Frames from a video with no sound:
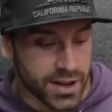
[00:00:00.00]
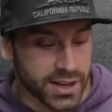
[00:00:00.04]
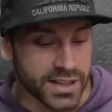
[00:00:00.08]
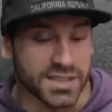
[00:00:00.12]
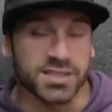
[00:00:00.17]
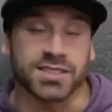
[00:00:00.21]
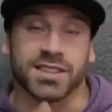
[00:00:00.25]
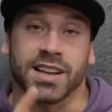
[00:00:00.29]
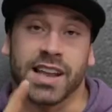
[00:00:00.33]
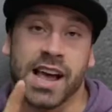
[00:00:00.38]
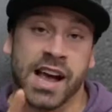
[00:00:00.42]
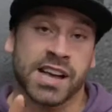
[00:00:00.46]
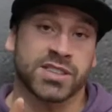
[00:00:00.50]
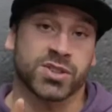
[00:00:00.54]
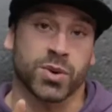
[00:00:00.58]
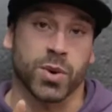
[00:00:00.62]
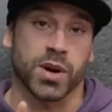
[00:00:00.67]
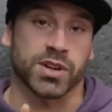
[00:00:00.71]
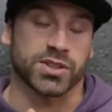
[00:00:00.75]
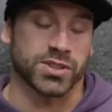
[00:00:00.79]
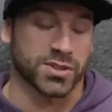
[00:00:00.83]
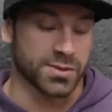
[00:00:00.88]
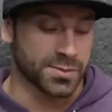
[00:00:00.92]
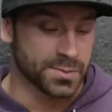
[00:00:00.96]
And this is the last
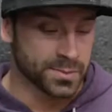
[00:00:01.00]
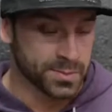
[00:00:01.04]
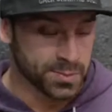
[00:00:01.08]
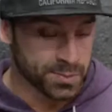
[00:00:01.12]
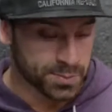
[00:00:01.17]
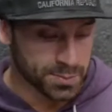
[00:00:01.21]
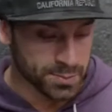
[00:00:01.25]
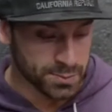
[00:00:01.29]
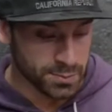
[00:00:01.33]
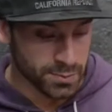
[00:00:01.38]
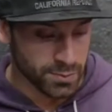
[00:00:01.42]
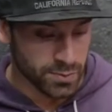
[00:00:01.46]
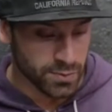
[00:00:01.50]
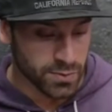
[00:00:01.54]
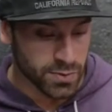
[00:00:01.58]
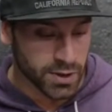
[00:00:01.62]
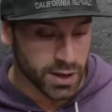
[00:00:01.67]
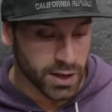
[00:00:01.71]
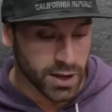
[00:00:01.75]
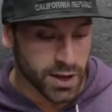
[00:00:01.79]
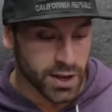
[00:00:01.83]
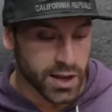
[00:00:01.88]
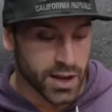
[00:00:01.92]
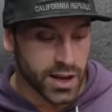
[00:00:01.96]
question.
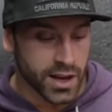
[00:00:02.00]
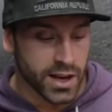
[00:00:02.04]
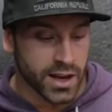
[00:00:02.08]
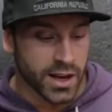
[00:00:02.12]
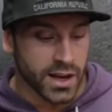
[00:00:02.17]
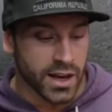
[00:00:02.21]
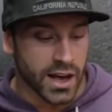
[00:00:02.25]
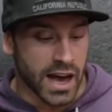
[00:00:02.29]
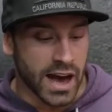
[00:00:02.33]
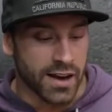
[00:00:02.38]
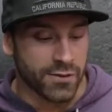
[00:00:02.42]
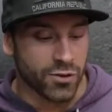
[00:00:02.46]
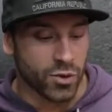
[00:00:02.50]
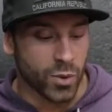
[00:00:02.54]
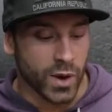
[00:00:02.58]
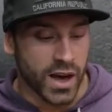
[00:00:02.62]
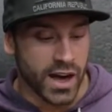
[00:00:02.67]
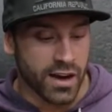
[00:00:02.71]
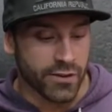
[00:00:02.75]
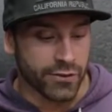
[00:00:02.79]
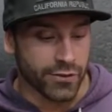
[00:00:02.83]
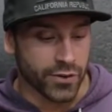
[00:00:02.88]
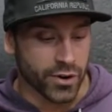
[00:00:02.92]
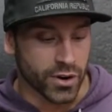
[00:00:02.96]
Have you
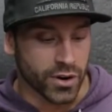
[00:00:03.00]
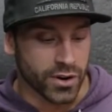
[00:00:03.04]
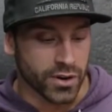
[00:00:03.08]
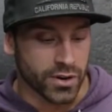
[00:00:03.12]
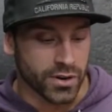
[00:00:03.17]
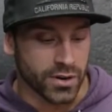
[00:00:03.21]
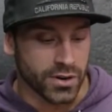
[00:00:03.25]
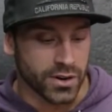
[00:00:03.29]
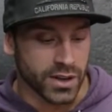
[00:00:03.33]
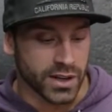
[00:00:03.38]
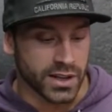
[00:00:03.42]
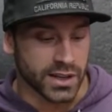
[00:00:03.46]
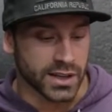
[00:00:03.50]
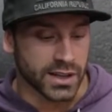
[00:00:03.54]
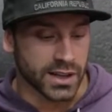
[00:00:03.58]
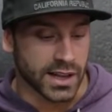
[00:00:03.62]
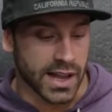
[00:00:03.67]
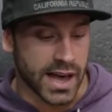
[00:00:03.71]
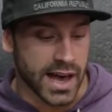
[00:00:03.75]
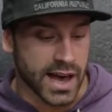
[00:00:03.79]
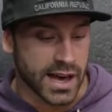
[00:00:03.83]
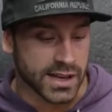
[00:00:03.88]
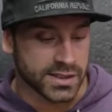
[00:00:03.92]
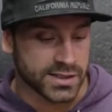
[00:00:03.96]
ever, in the
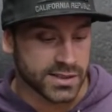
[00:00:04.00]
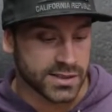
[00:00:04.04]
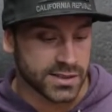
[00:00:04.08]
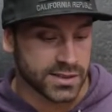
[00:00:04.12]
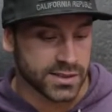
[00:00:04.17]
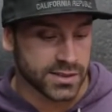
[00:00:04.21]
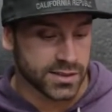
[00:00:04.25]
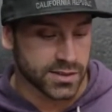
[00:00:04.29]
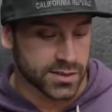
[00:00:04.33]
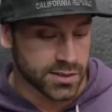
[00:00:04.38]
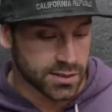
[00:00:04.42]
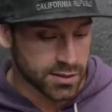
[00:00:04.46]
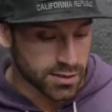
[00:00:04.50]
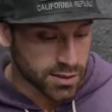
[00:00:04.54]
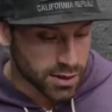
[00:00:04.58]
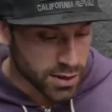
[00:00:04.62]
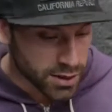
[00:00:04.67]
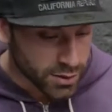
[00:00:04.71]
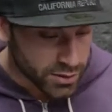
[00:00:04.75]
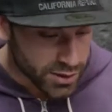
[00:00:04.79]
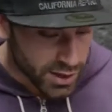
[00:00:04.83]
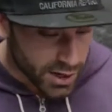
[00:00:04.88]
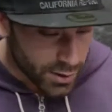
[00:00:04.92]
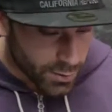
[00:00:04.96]
last,
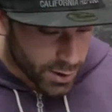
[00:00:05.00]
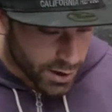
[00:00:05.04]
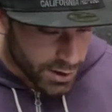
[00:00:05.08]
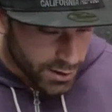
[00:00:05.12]
oh, did I